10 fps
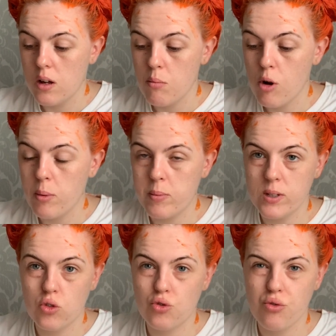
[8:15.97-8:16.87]
probably
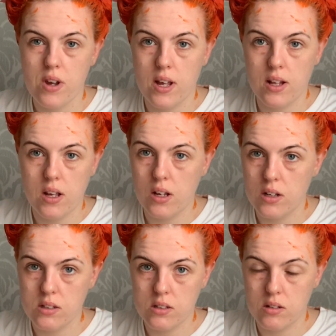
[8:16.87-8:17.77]
straighten
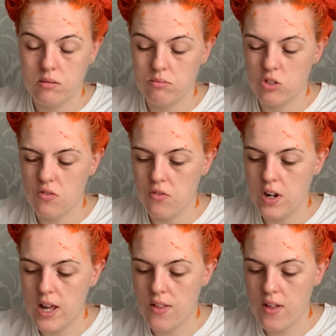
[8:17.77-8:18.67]
it,
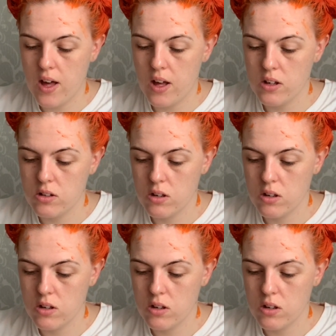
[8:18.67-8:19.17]
something like that.